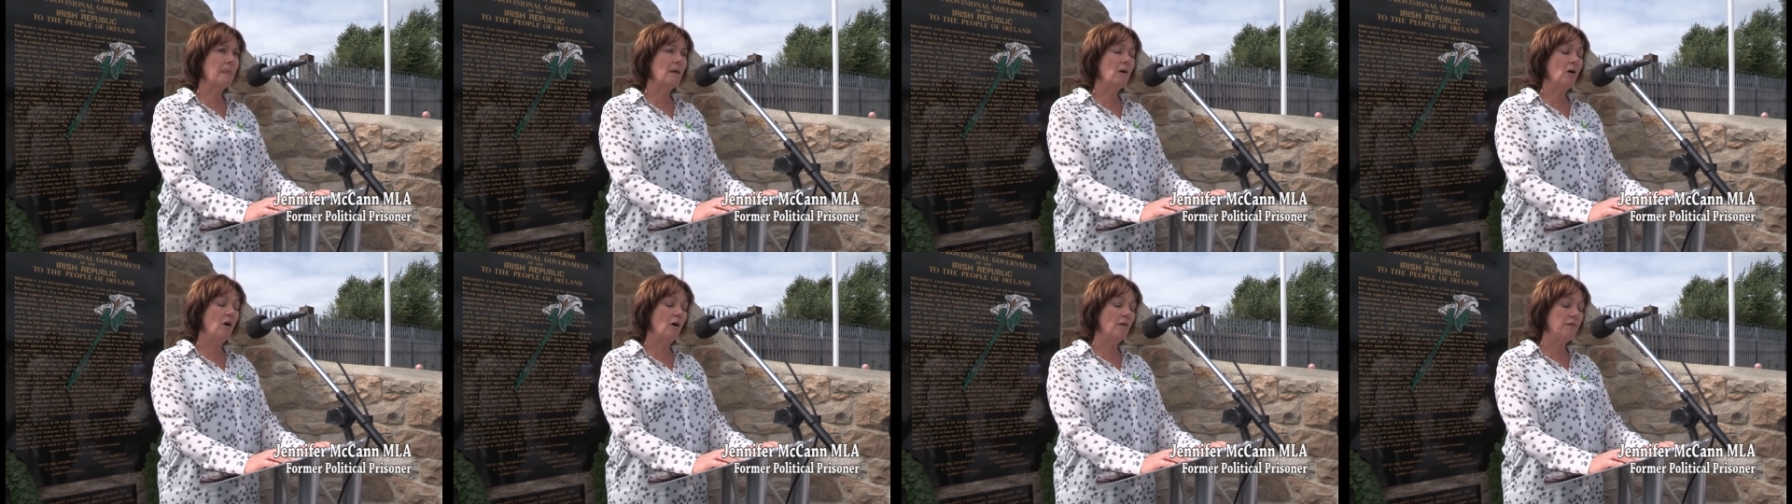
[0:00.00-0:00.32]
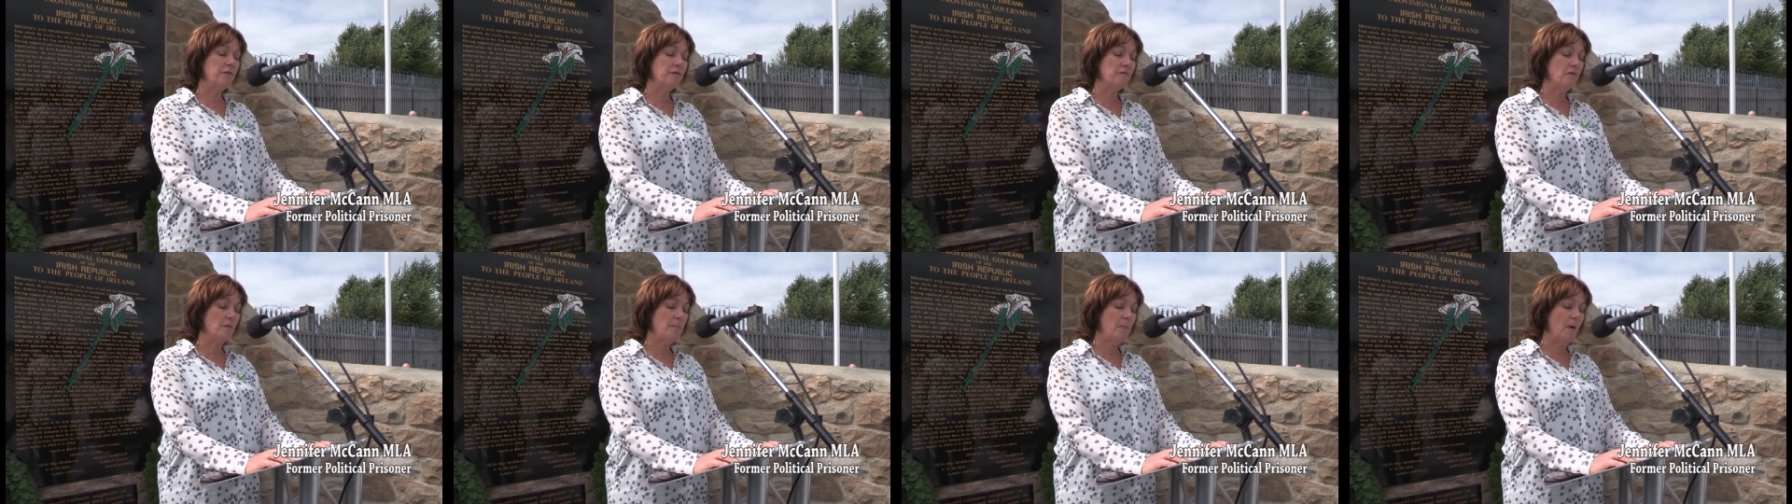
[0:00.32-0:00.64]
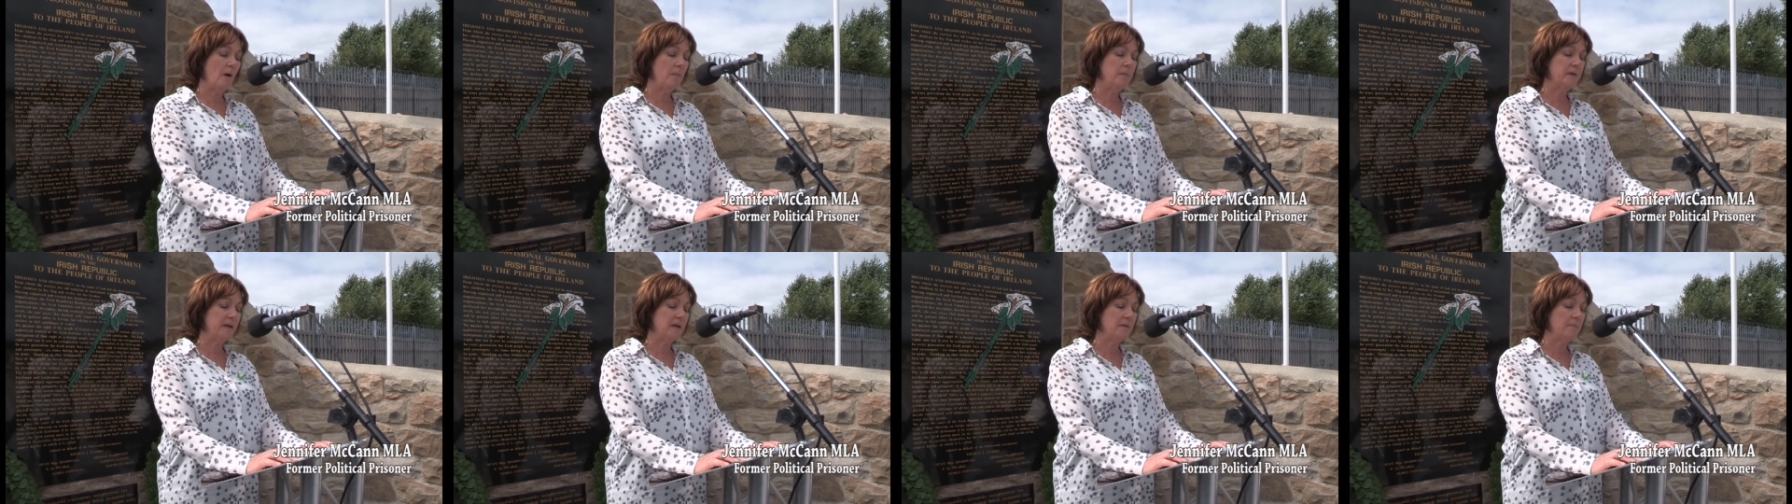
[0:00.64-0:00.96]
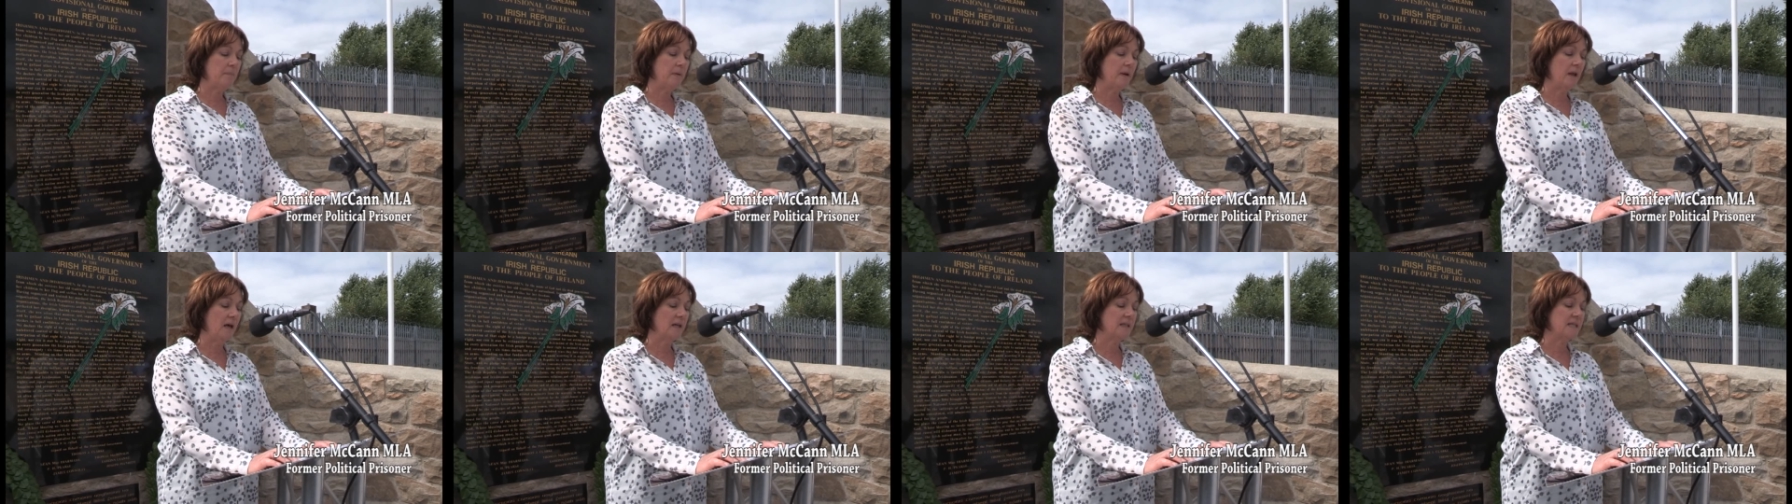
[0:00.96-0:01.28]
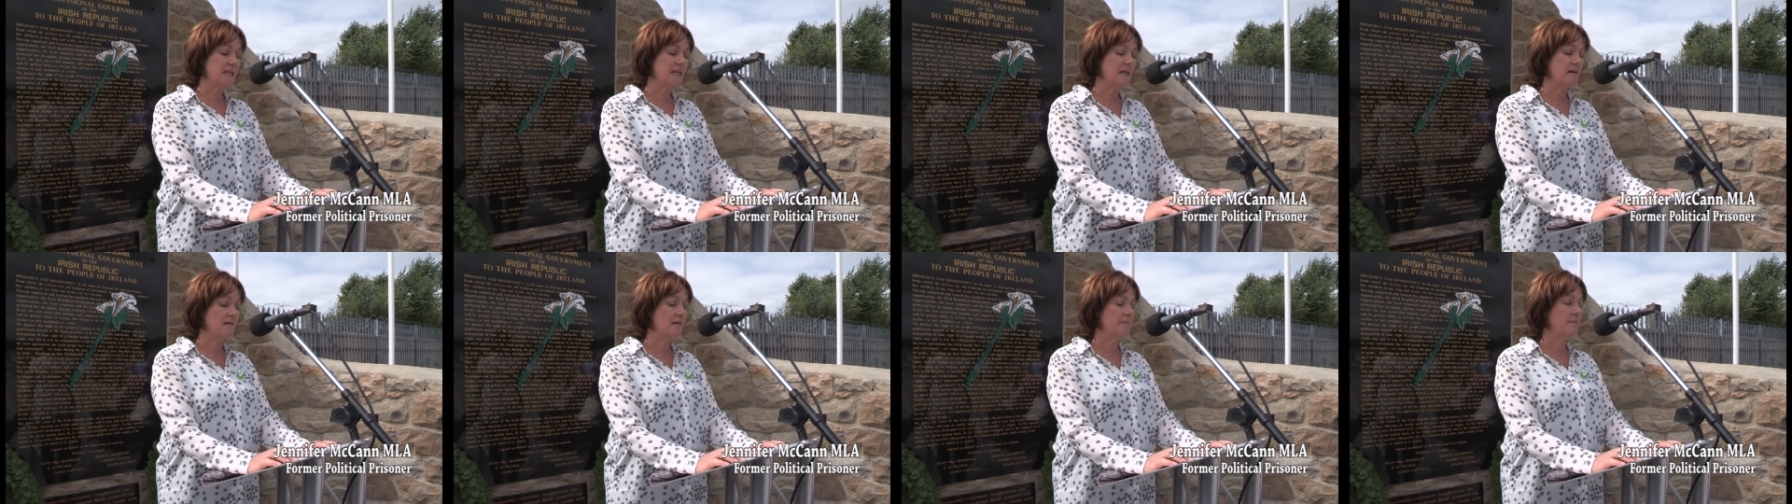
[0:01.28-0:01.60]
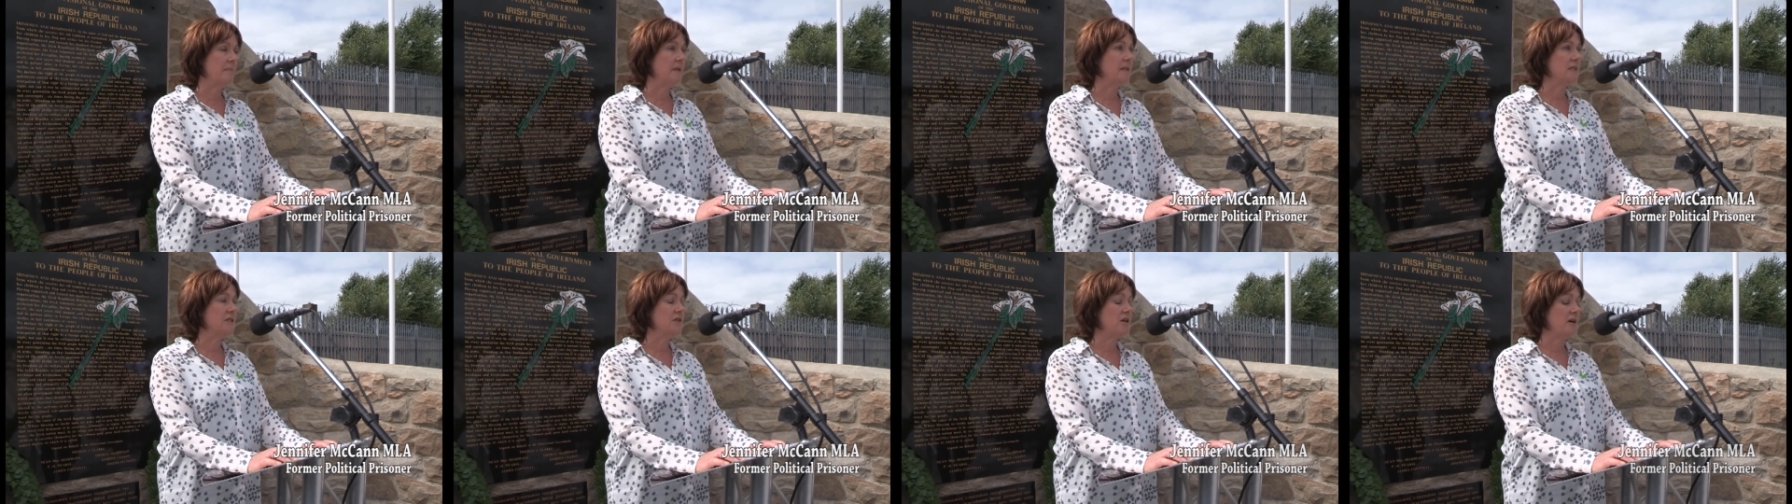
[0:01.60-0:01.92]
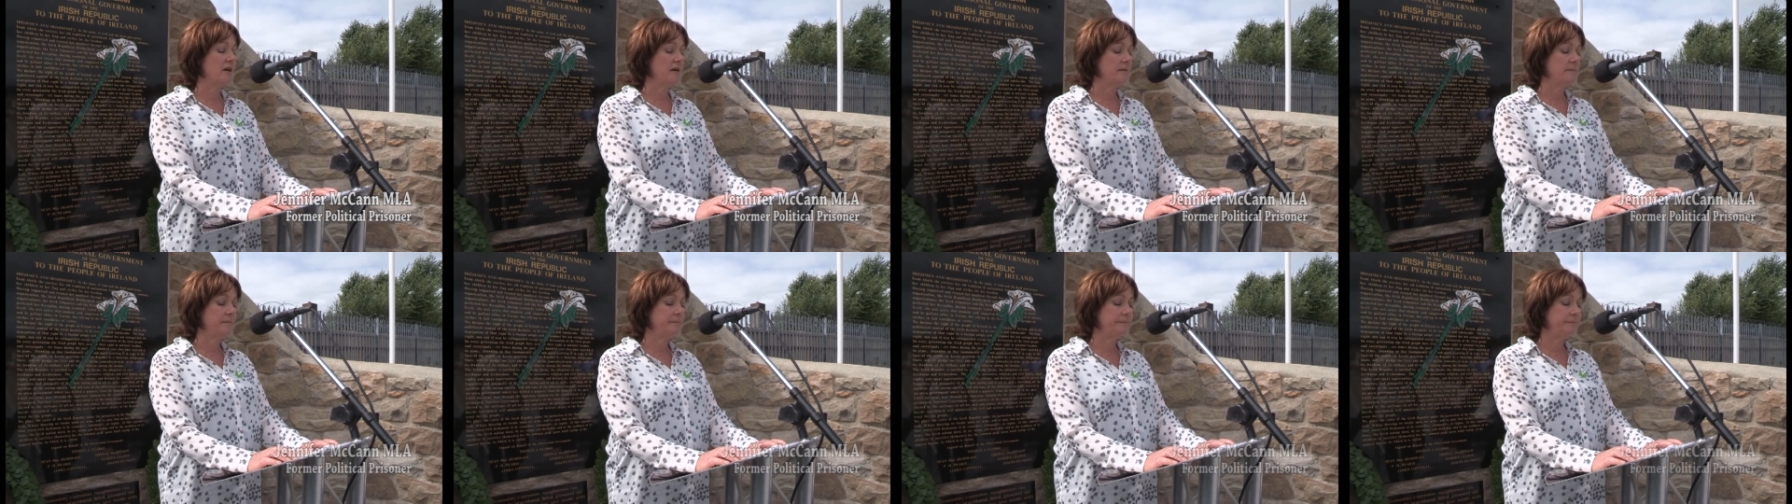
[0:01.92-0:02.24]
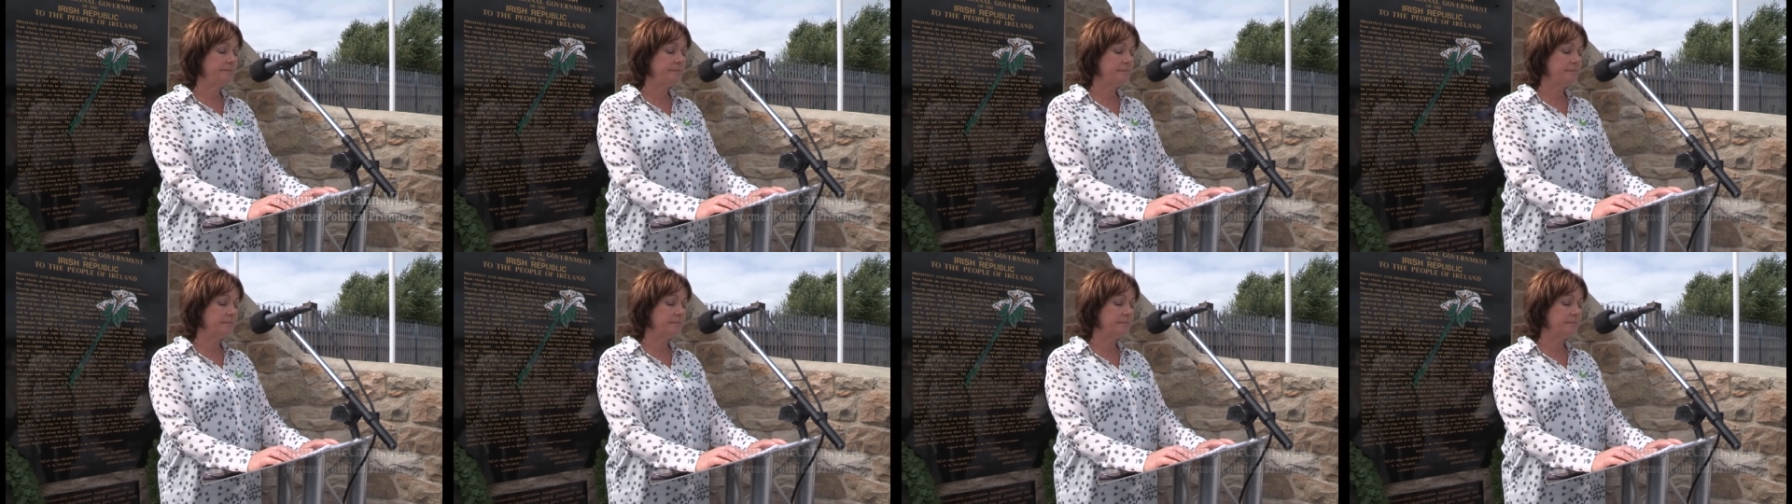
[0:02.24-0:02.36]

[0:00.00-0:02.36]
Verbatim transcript: of the Republican plant here at Milltown.